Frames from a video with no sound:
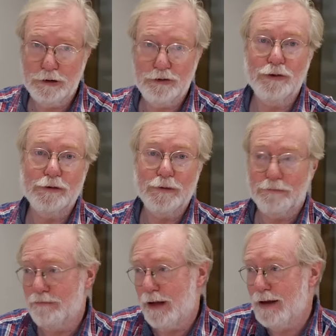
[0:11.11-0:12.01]
The sort of
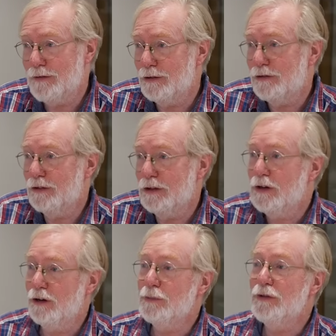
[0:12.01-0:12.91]
evidence that
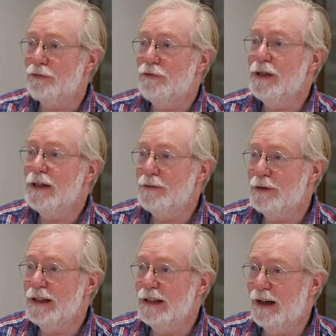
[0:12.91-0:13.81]
economists really,
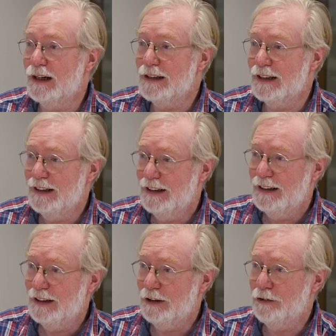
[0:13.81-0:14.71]
really like
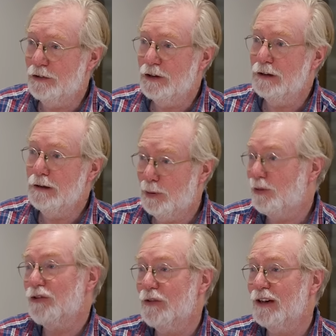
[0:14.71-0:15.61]
is a
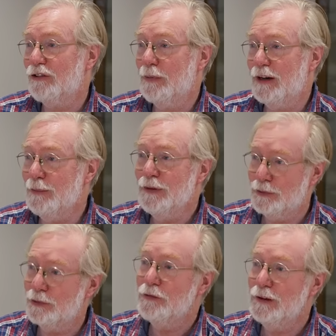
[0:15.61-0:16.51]
laboratory
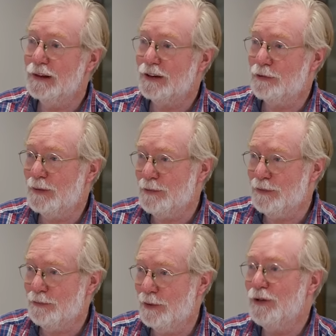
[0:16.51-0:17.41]
experiment or a field
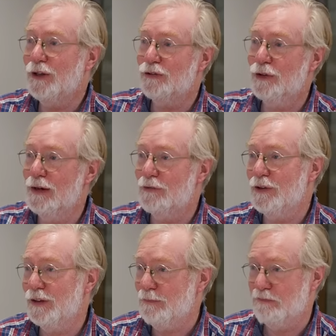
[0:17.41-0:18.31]
experiment where we control
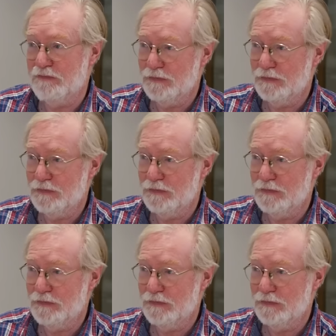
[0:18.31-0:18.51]
everything.